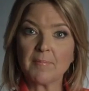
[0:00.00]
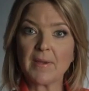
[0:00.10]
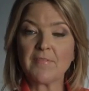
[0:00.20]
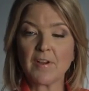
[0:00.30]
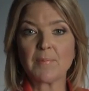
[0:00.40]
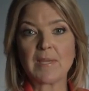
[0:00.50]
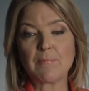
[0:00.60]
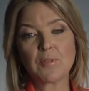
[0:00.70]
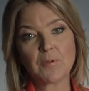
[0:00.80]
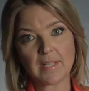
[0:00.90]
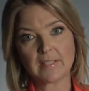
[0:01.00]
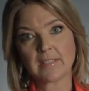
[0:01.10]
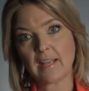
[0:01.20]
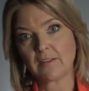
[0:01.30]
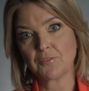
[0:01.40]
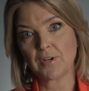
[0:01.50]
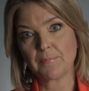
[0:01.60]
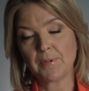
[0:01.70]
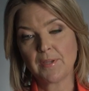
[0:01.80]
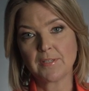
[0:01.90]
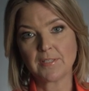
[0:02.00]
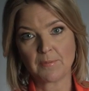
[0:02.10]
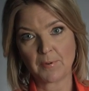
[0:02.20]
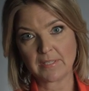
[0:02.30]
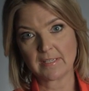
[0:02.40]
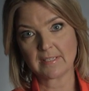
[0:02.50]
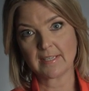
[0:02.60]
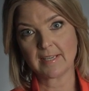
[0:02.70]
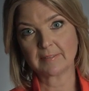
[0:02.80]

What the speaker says: by the very people who elected Donald Trump to the presidency.